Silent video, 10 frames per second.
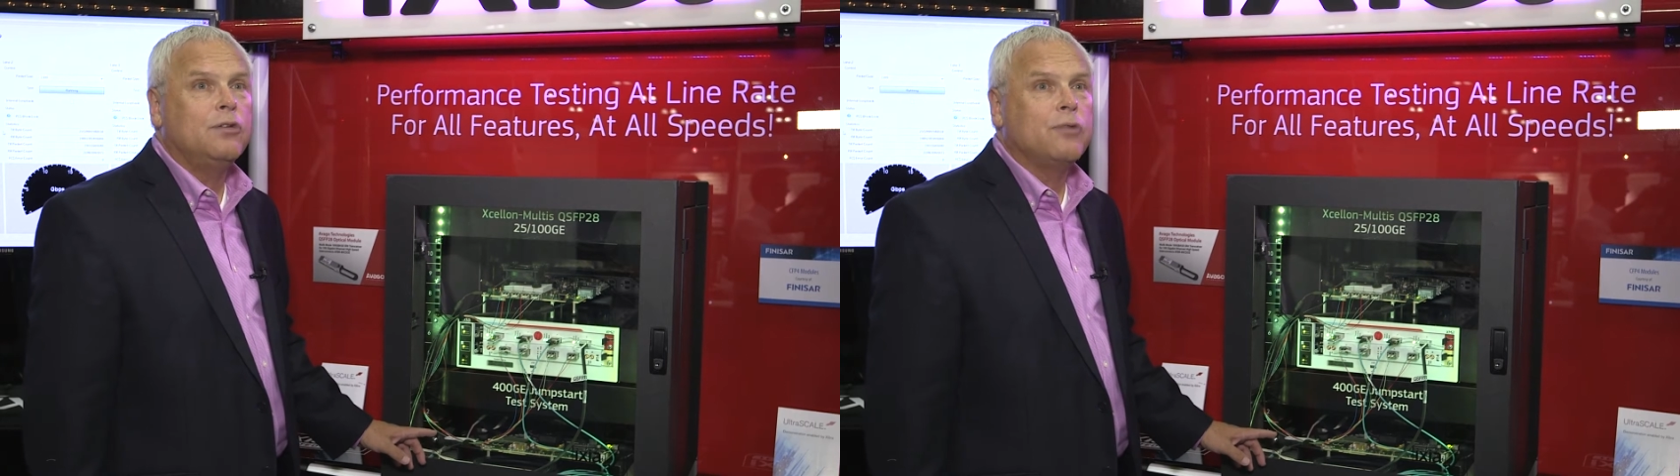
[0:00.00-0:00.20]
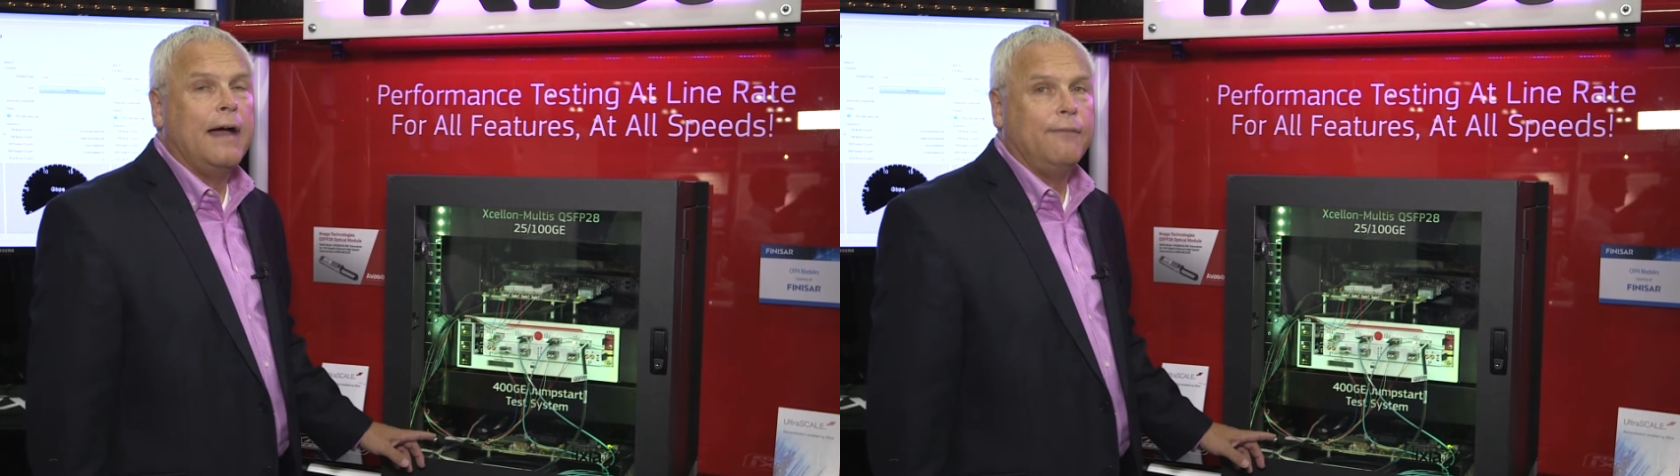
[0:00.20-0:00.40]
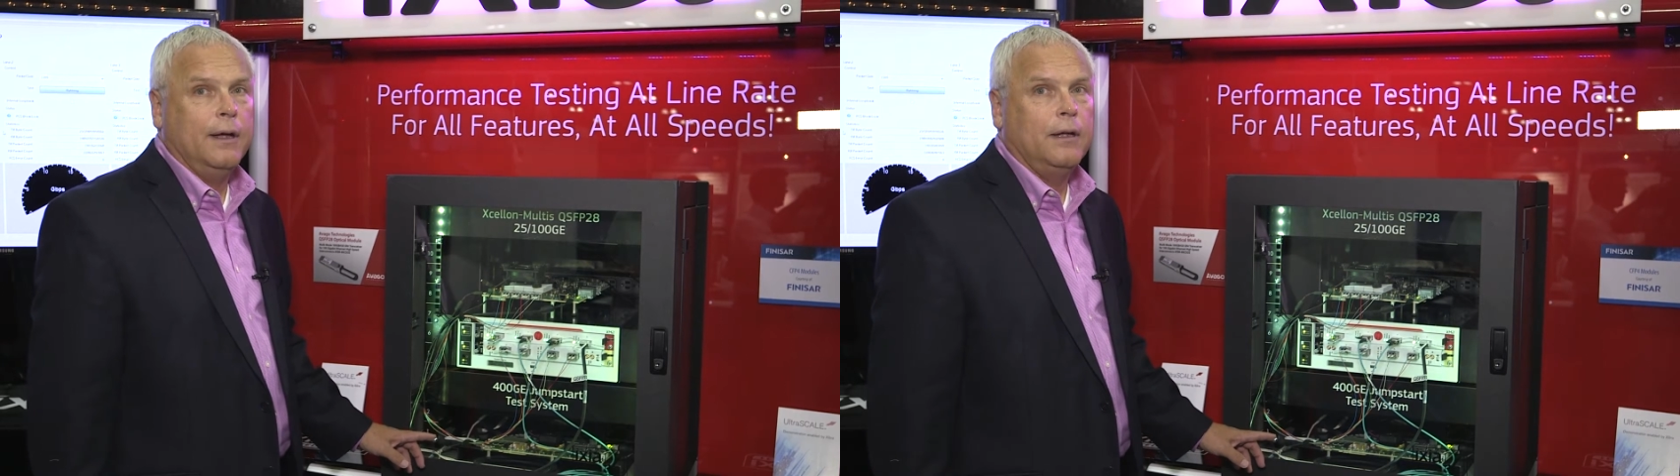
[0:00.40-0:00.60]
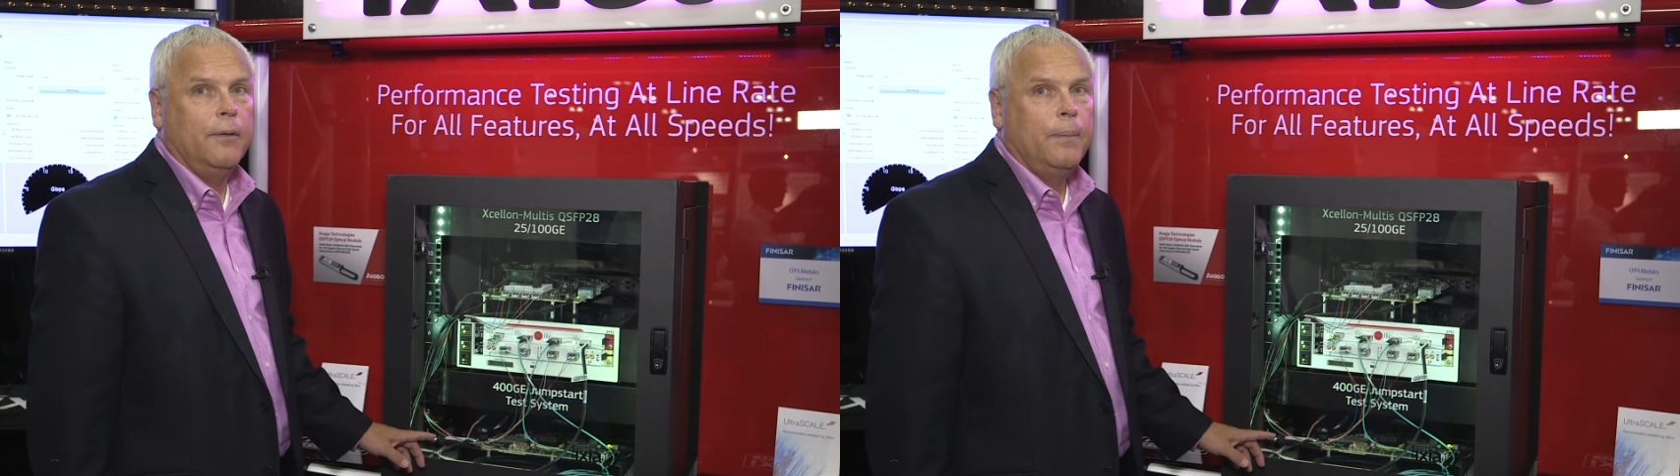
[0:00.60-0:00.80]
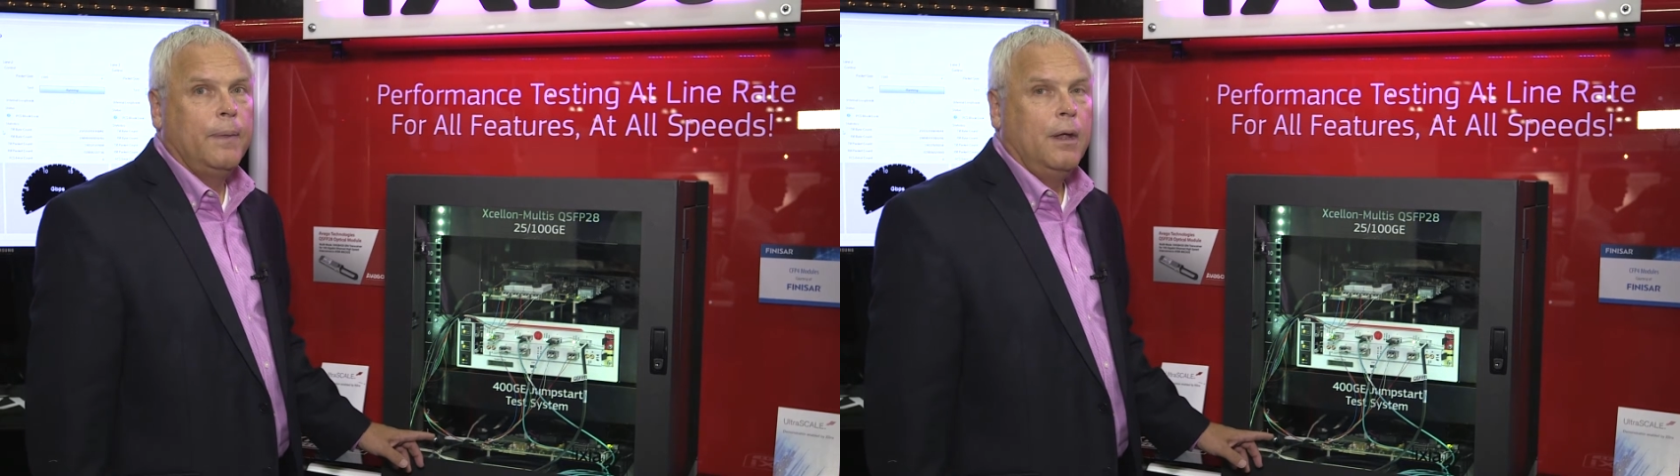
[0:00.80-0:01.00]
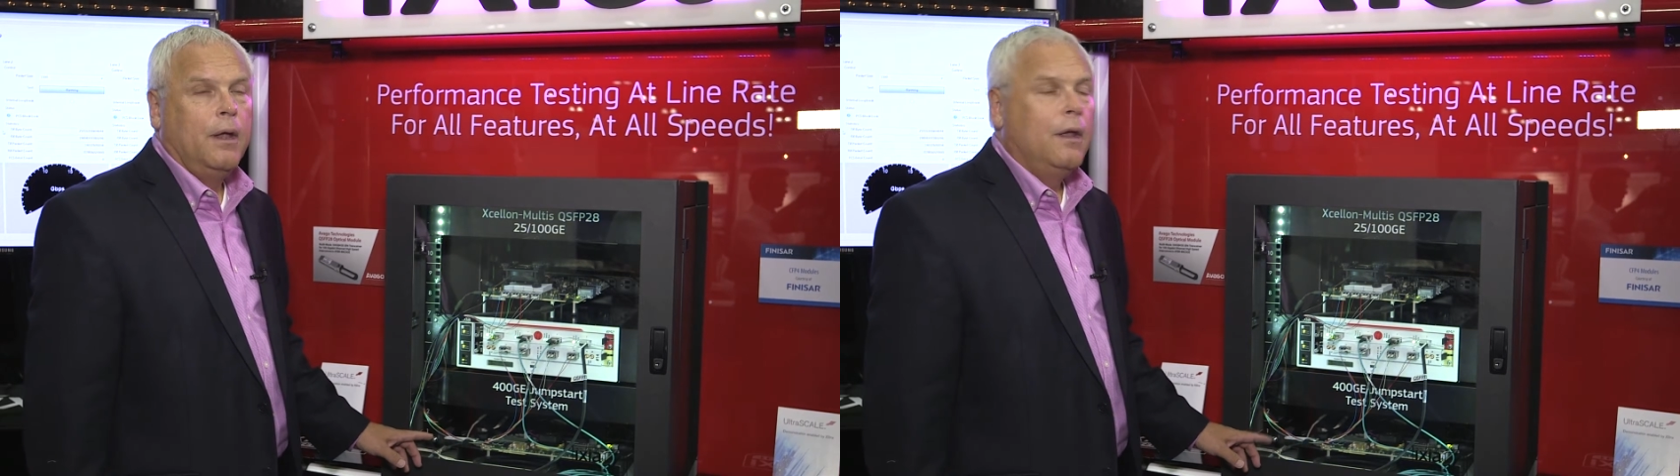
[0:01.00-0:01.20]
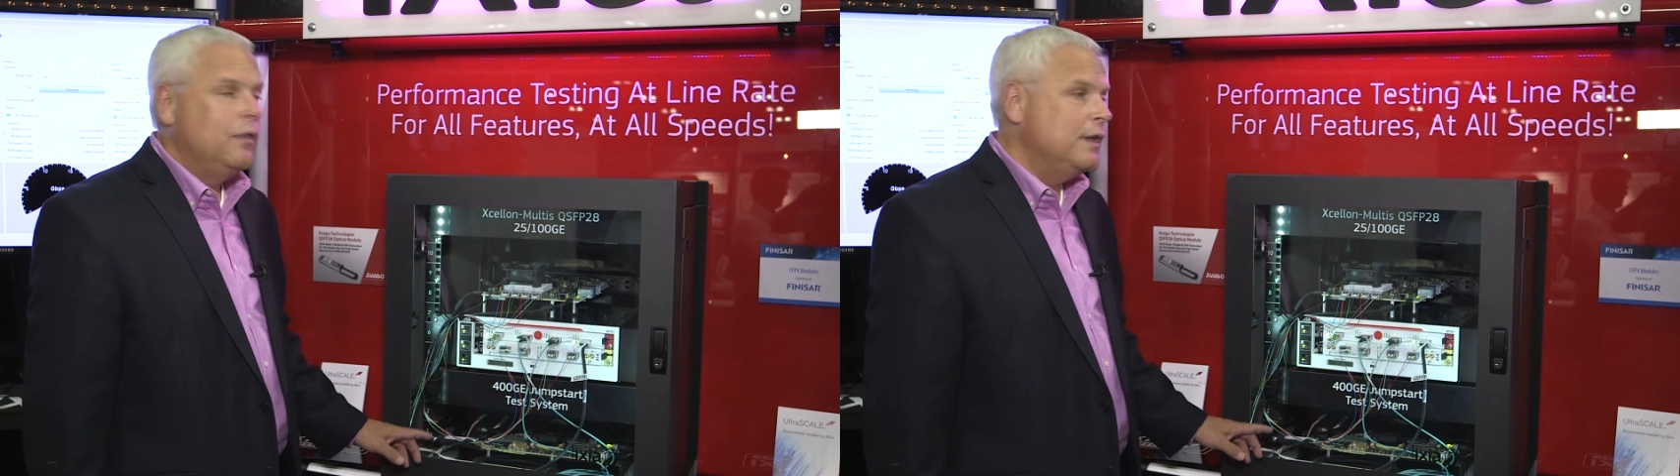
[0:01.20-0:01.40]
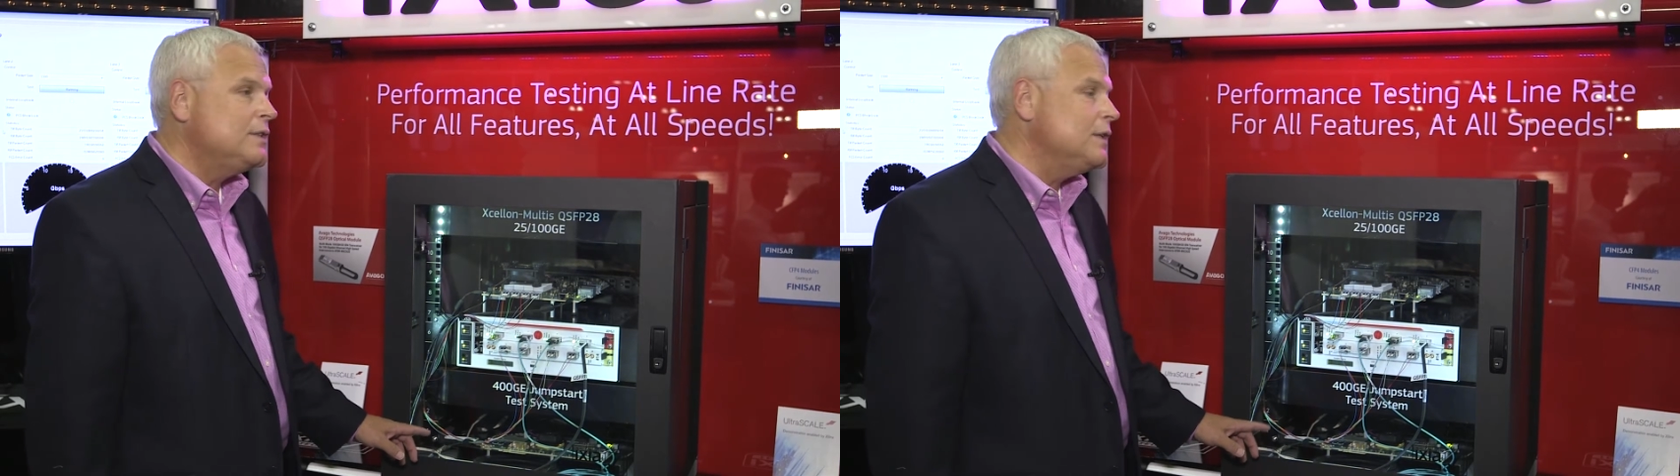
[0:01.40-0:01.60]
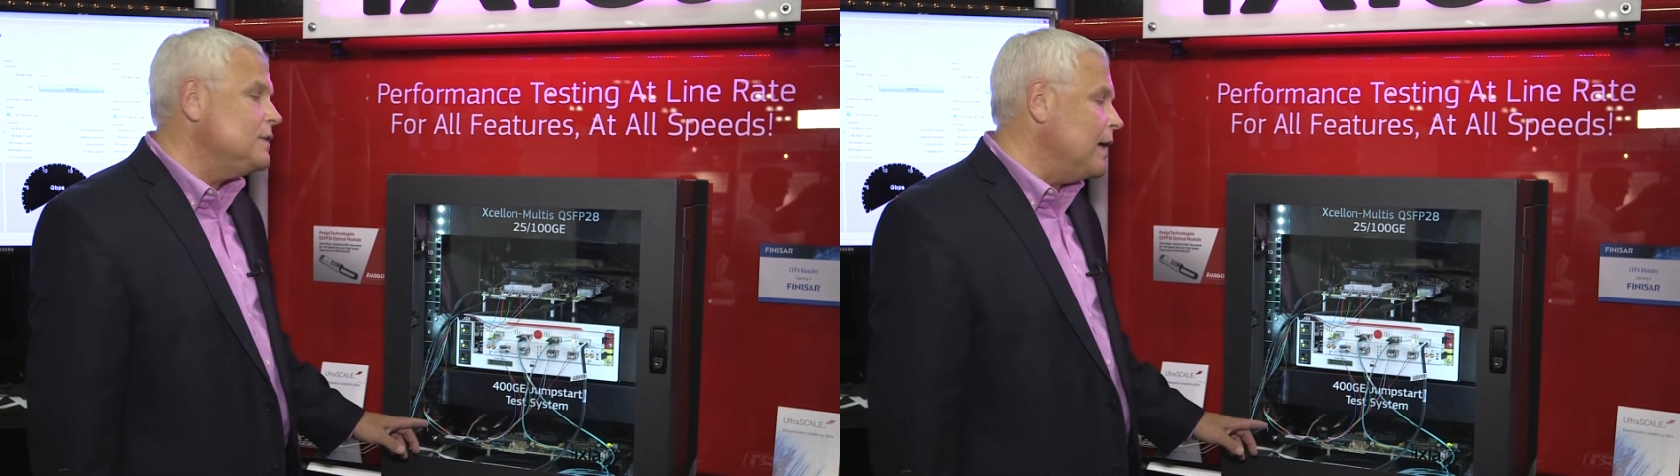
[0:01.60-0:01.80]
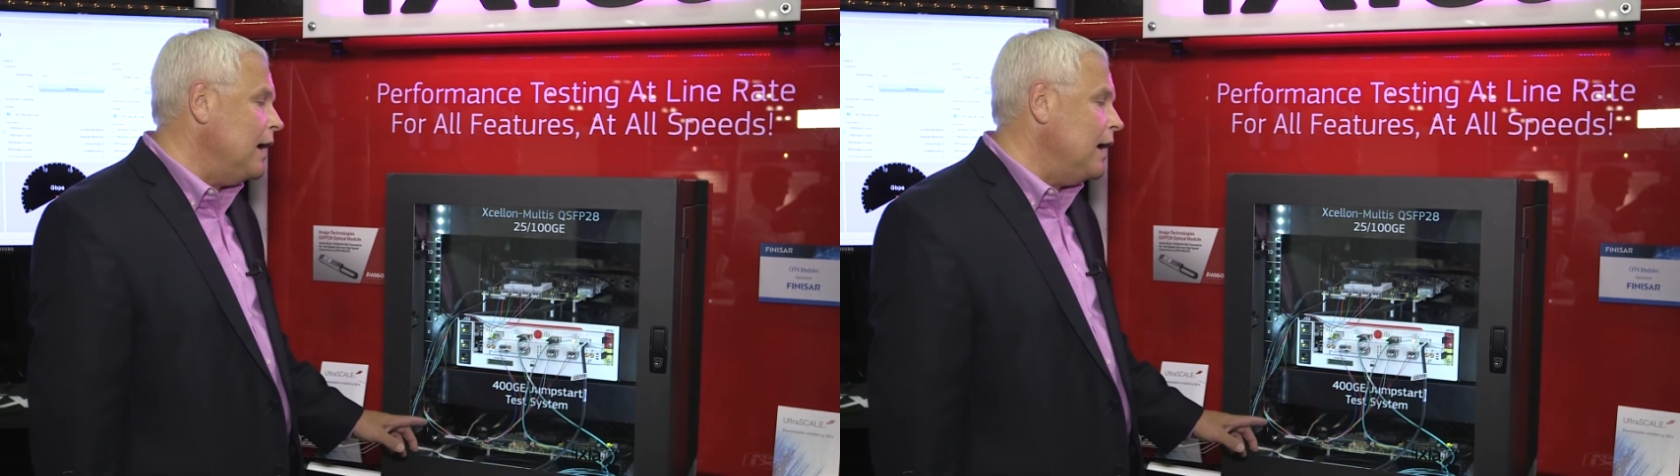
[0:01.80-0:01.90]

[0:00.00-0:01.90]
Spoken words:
traffic. This is